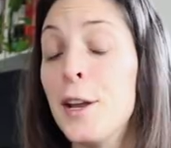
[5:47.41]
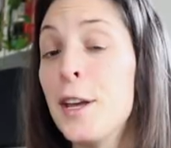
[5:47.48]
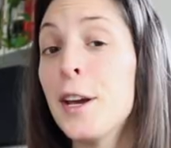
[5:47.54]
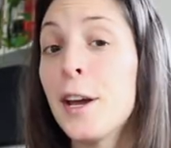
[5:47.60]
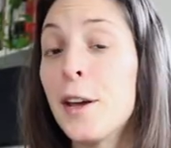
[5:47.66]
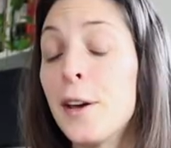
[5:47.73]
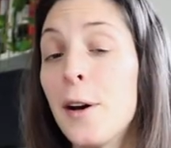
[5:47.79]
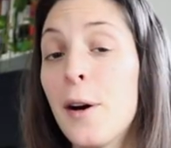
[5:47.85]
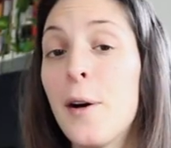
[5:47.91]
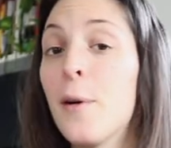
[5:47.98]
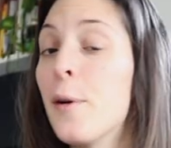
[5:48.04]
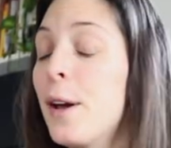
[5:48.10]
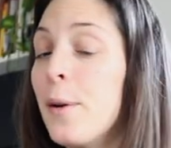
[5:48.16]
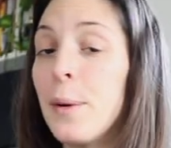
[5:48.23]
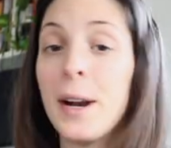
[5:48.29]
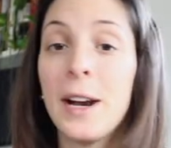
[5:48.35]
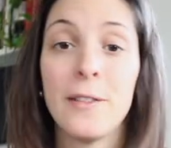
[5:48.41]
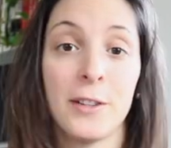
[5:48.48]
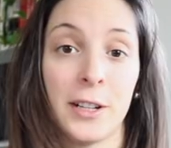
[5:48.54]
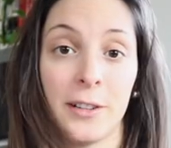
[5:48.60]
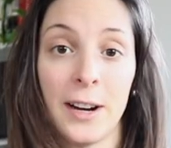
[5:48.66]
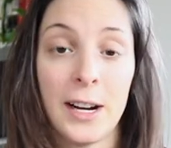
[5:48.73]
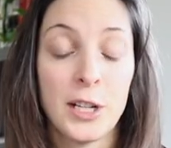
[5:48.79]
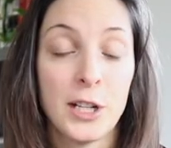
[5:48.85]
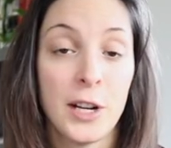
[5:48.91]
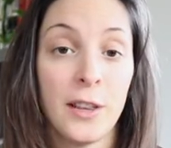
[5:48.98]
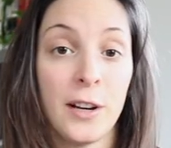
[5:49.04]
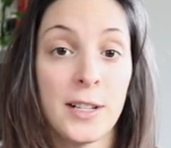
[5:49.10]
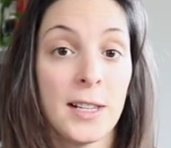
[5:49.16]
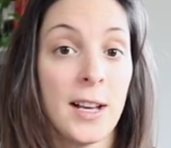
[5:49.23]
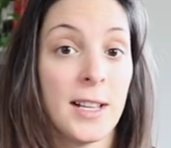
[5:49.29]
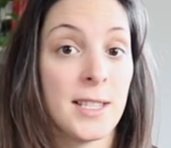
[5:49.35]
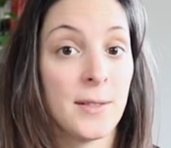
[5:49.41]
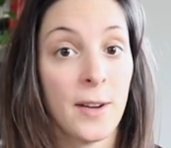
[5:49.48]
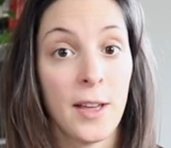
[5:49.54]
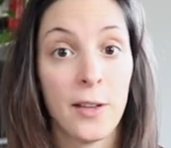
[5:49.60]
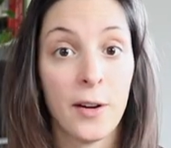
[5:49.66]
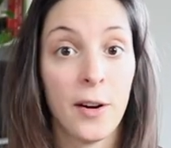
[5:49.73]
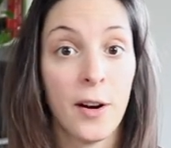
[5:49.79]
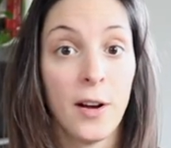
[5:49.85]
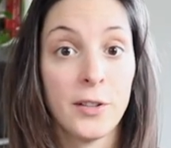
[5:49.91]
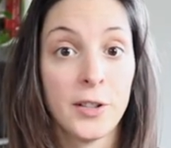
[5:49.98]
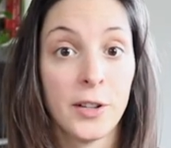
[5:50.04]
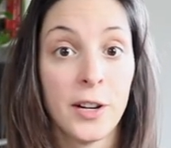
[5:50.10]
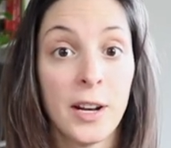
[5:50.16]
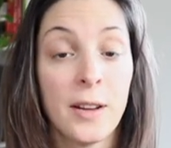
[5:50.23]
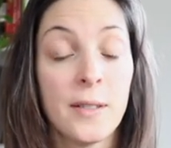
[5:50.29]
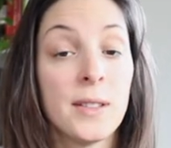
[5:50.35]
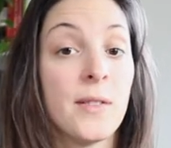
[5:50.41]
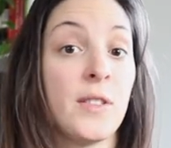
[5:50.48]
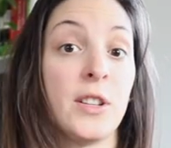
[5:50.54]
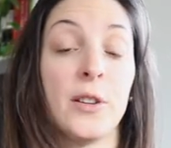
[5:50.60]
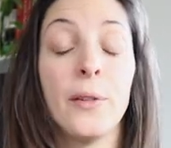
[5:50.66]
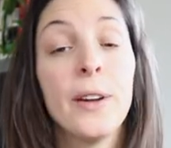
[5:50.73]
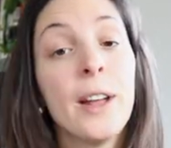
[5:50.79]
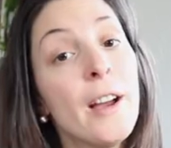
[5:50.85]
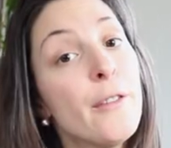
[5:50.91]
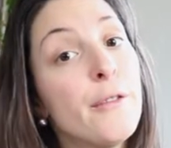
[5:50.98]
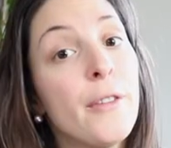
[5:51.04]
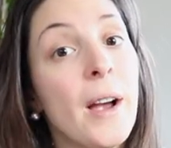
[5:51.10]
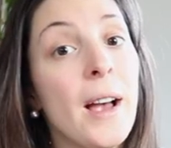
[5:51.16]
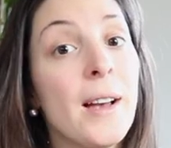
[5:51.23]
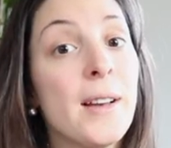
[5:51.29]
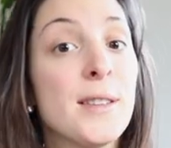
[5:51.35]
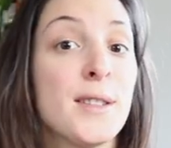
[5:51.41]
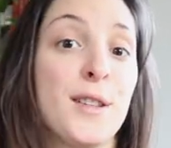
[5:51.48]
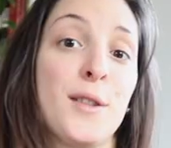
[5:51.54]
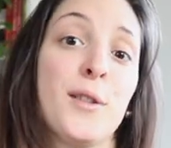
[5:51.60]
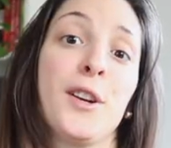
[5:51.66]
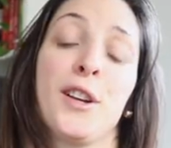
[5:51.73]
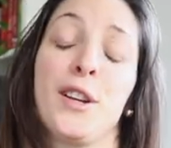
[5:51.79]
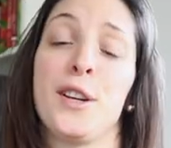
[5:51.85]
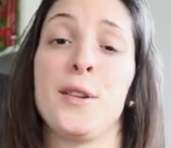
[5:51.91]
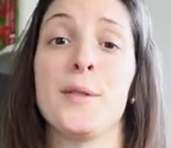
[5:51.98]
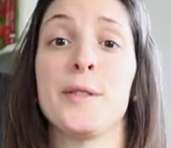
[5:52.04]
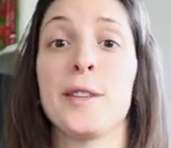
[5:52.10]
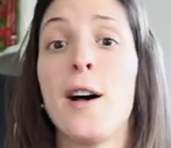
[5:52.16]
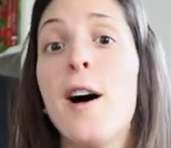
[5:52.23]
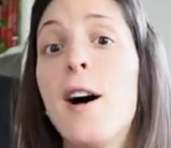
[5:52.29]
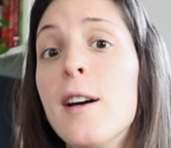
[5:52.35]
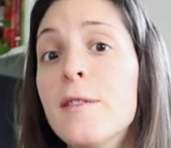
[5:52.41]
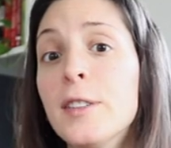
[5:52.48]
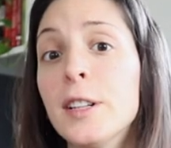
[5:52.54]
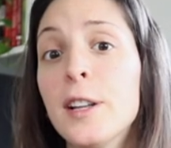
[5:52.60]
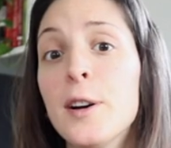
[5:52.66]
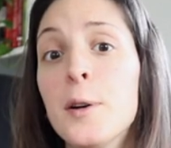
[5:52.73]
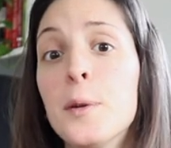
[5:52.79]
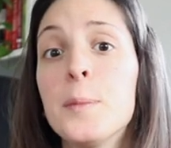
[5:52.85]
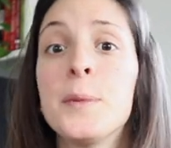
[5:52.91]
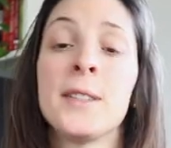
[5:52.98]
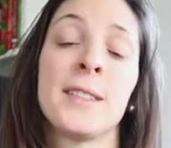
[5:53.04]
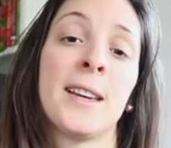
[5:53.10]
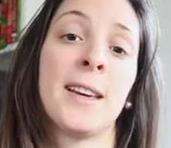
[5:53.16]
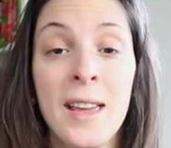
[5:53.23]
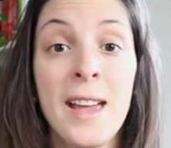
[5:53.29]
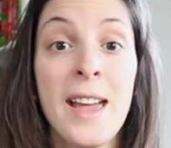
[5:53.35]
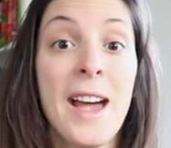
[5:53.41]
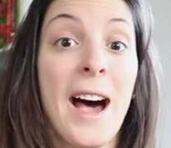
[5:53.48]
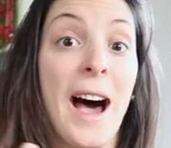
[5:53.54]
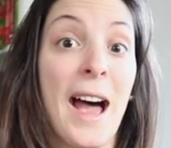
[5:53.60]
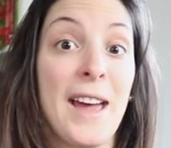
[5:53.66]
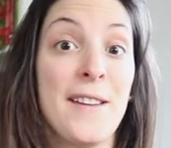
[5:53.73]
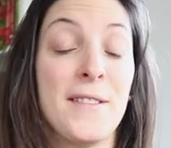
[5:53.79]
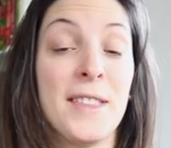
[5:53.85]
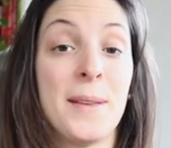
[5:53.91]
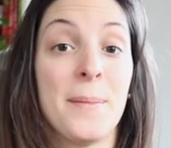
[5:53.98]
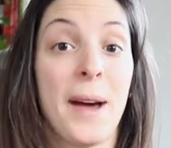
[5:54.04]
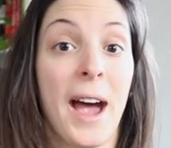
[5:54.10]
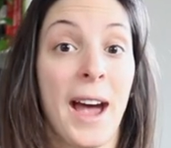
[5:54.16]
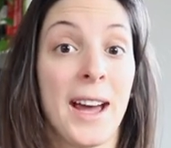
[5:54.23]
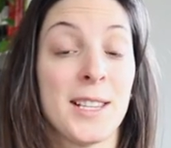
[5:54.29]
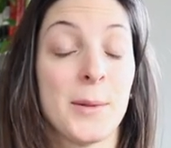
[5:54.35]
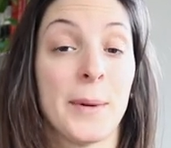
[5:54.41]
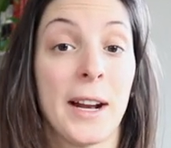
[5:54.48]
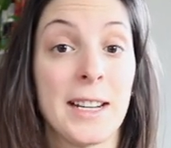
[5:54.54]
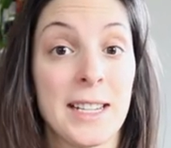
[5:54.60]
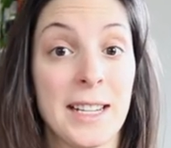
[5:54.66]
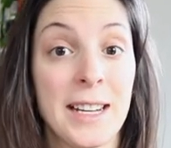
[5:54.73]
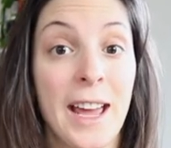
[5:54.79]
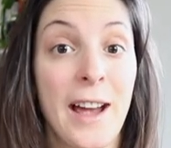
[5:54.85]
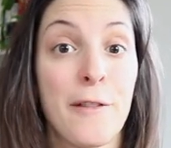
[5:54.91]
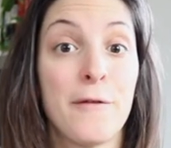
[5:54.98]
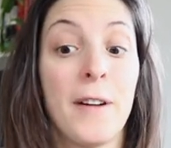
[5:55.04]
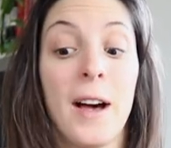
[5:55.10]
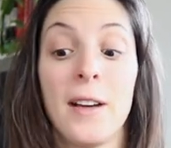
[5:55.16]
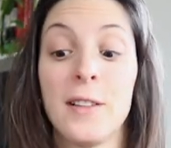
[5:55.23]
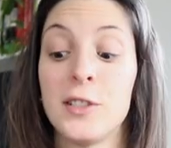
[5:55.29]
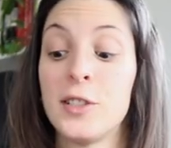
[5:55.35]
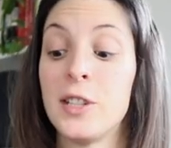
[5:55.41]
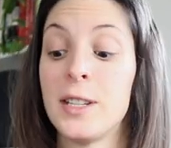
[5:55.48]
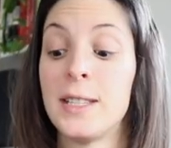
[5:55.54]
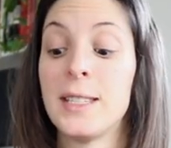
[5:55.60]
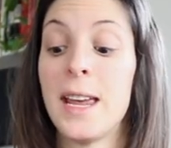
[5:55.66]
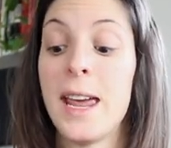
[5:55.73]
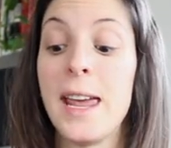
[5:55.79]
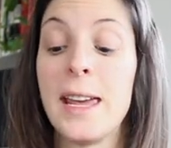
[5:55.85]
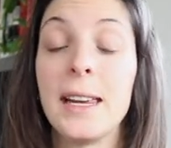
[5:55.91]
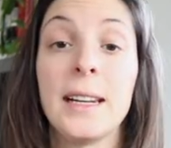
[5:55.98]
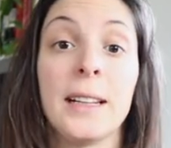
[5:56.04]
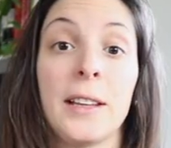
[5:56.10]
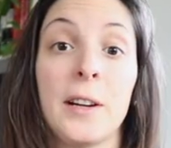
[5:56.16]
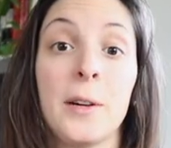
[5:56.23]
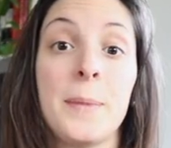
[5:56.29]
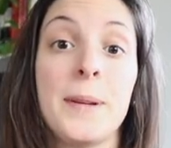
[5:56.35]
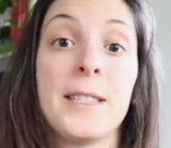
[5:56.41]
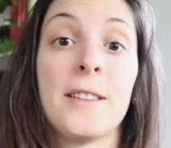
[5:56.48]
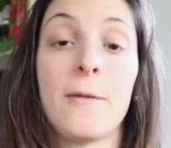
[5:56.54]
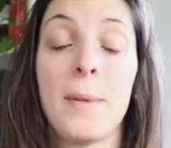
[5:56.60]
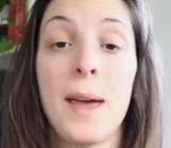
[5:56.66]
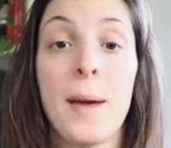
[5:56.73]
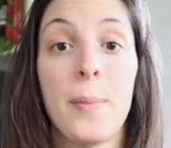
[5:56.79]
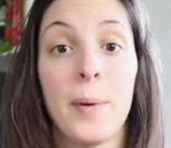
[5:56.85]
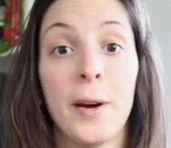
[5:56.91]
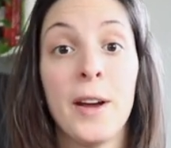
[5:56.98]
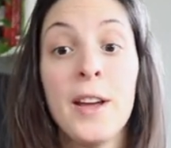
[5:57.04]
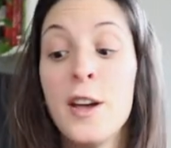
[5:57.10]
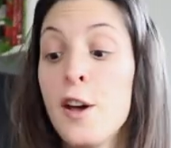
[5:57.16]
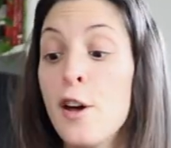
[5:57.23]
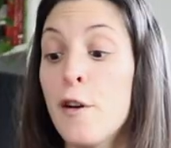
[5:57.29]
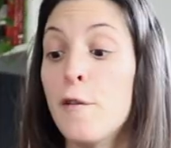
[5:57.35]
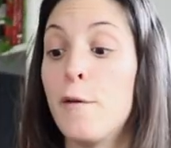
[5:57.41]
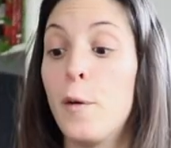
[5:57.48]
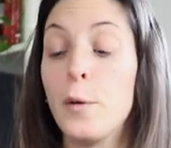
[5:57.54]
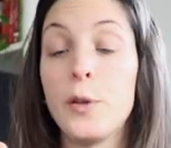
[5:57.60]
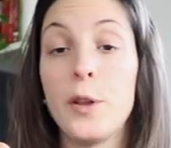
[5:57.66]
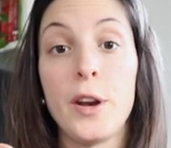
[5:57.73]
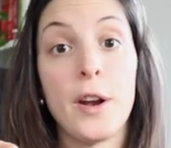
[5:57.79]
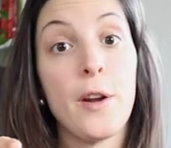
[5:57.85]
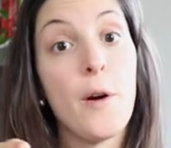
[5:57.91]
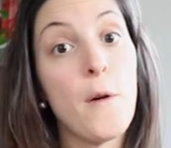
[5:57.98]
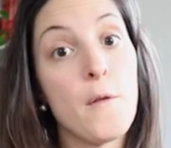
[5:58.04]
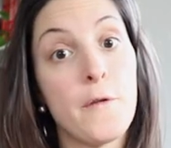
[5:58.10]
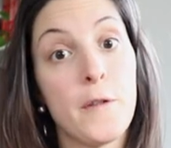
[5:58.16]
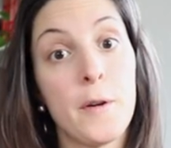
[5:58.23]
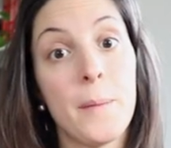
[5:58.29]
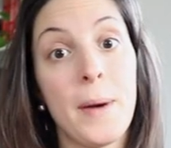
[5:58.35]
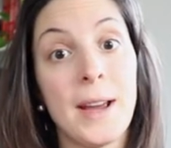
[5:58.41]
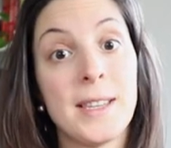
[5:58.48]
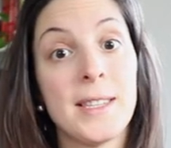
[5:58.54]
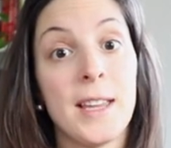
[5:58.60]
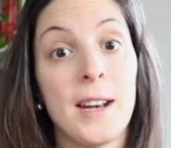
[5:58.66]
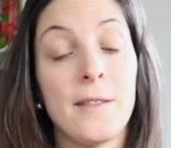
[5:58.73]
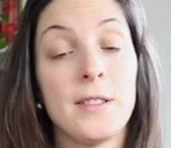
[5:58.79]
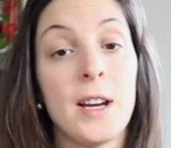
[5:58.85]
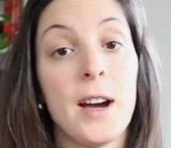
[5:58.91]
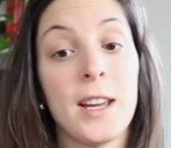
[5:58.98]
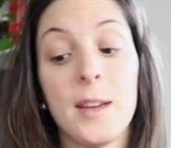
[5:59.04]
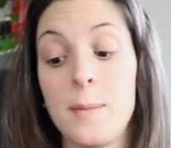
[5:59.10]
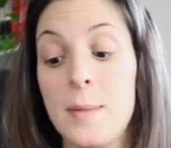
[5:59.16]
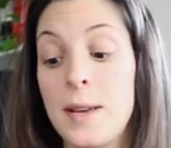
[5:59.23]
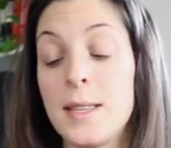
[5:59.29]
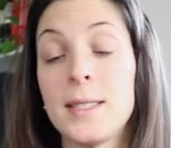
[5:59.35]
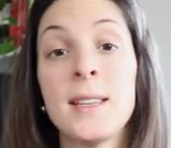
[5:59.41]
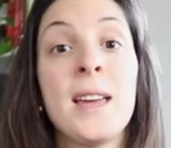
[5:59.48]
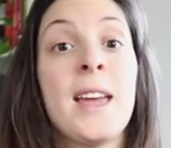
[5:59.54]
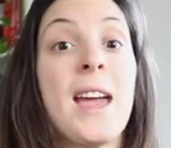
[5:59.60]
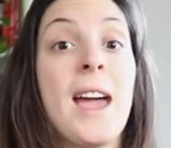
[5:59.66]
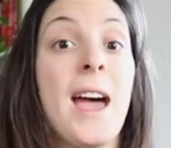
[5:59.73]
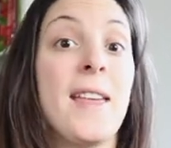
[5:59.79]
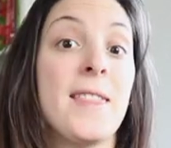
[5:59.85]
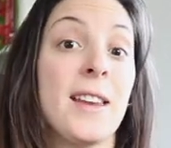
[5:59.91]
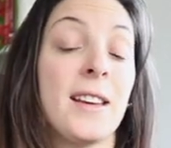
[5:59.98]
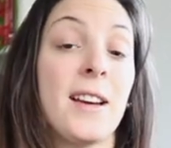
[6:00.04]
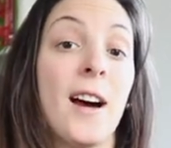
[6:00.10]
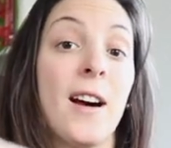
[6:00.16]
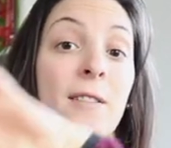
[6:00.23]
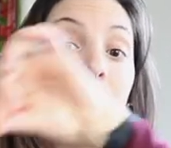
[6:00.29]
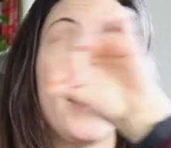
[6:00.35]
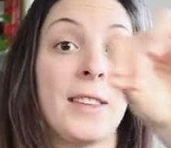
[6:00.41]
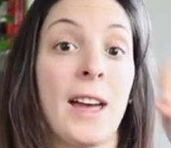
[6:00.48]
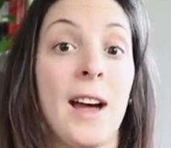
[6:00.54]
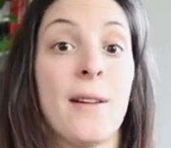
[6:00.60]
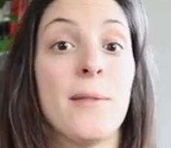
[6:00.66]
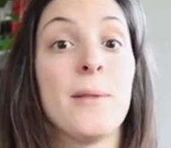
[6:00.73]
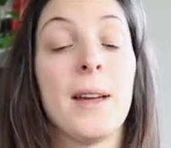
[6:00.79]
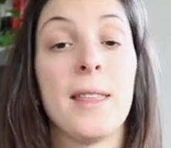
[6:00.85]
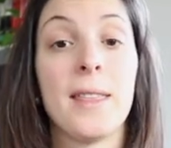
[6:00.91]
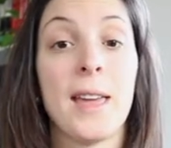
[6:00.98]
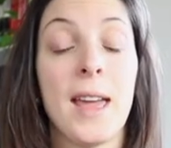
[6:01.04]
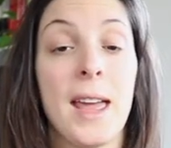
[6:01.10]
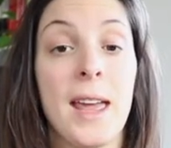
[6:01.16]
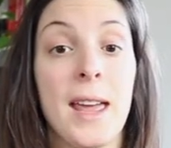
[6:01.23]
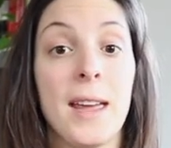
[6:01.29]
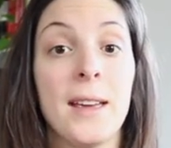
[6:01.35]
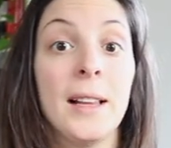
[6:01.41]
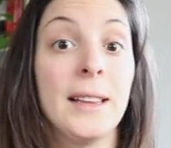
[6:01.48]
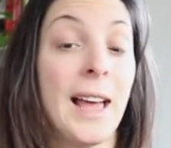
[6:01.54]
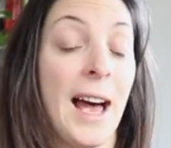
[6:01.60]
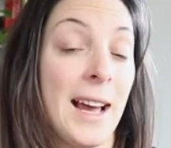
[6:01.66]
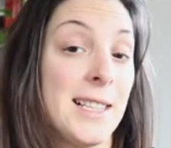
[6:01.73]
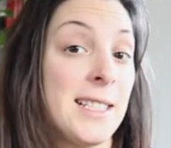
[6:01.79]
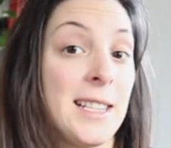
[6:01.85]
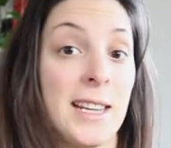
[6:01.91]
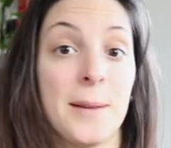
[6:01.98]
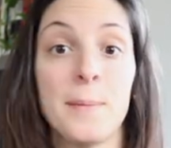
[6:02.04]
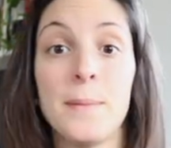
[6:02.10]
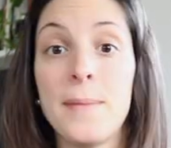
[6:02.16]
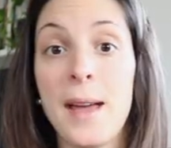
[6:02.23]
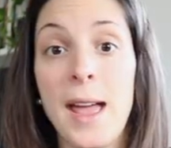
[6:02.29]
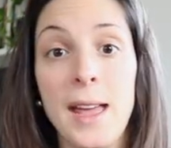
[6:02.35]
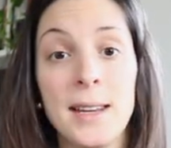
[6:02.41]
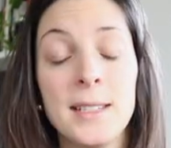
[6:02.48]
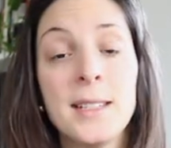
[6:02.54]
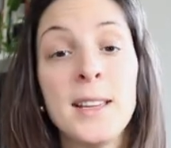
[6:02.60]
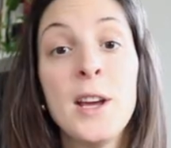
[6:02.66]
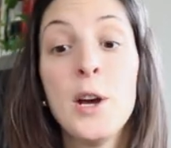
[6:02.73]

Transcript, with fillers: you can go in whatever direction. There's lots of other alternatives. If you don't have files, you can use envelopes. I have in the past, when I didn't have files, just taken a little piece of paper, folded it over my set of documents, and then covered that with a elastic band,